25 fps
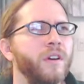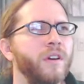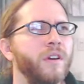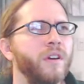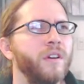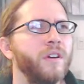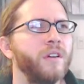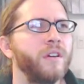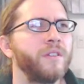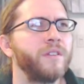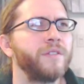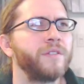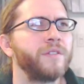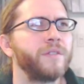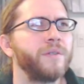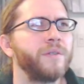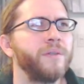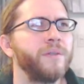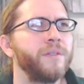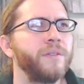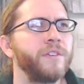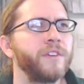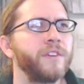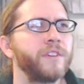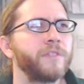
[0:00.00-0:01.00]
School
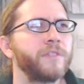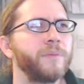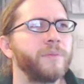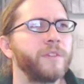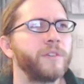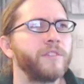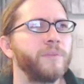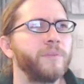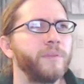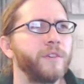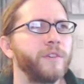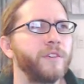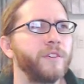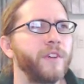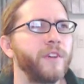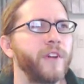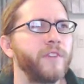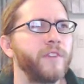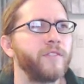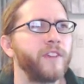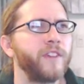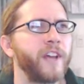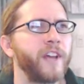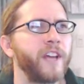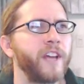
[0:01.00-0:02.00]
kicks Muslim girl out of
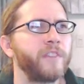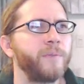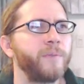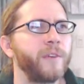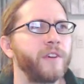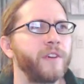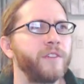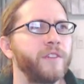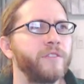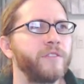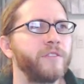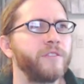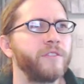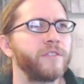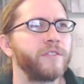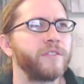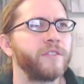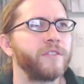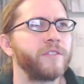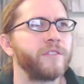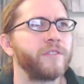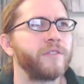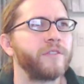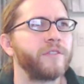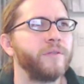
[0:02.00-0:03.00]
class because her
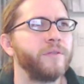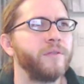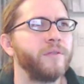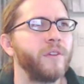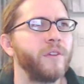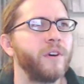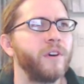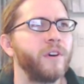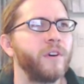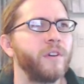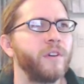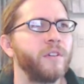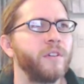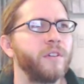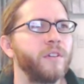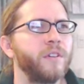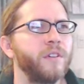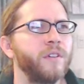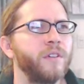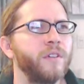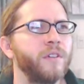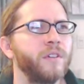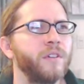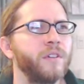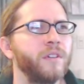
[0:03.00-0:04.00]
skirt's too long.
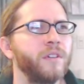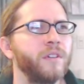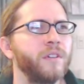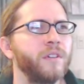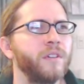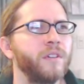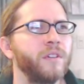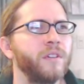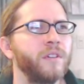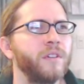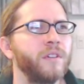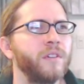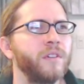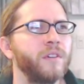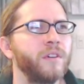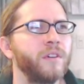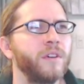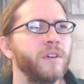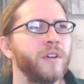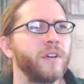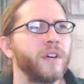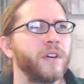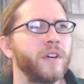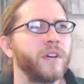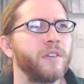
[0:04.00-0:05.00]

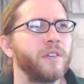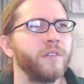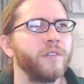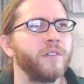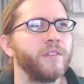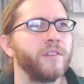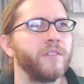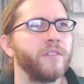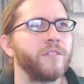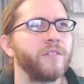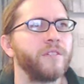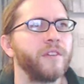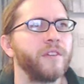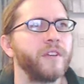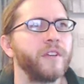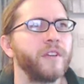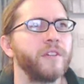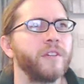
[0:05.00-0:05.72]
I don't understand.